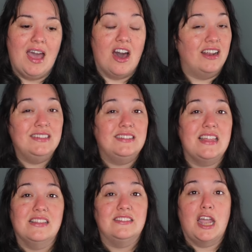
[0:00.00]
Honestly,
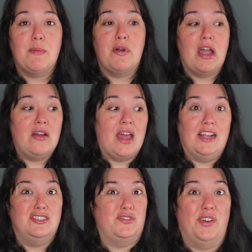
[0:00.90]
this time around, I
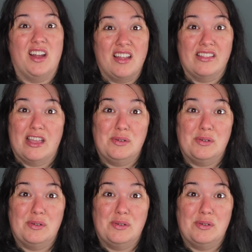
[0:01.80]
just forgot that that